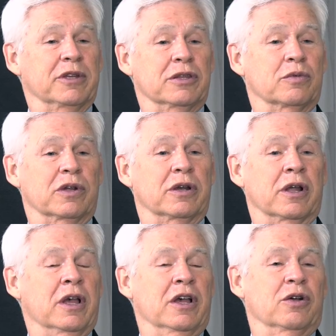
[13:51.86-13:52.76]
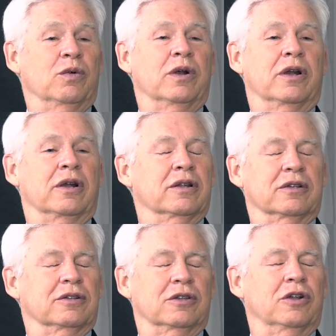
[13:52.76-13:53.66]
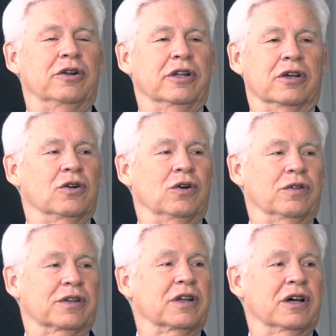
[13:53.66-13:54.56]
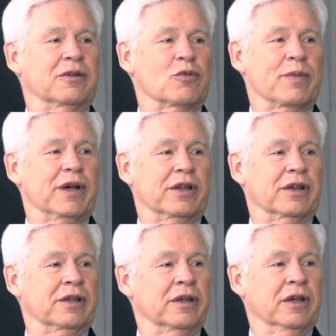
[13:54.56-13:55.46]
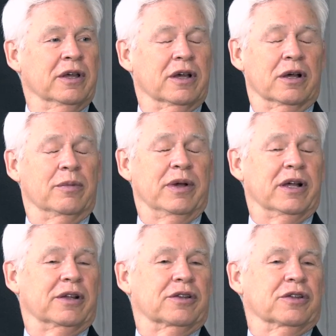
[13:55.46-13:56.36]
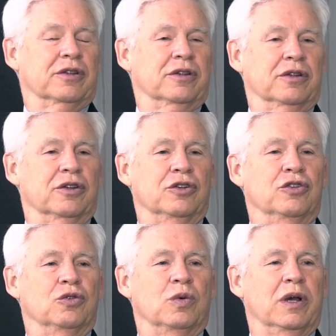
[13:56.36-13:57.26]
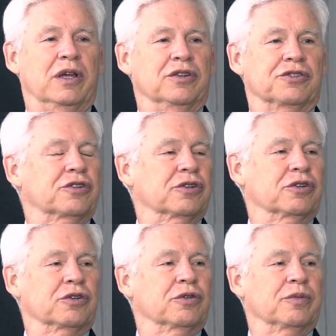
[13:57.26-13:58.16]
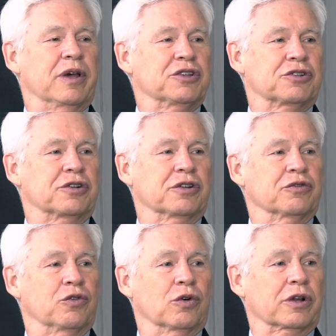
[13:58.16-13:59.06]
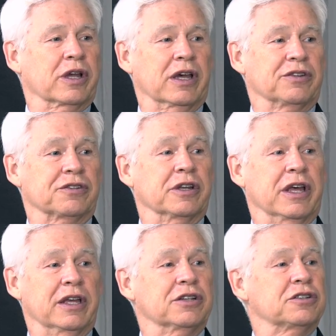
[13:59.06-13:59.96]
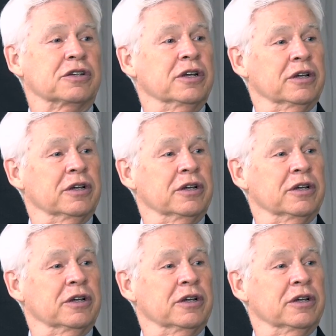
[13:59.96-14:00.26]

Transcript: mean, we're learning all the time about new ways to measure and forecast and hedge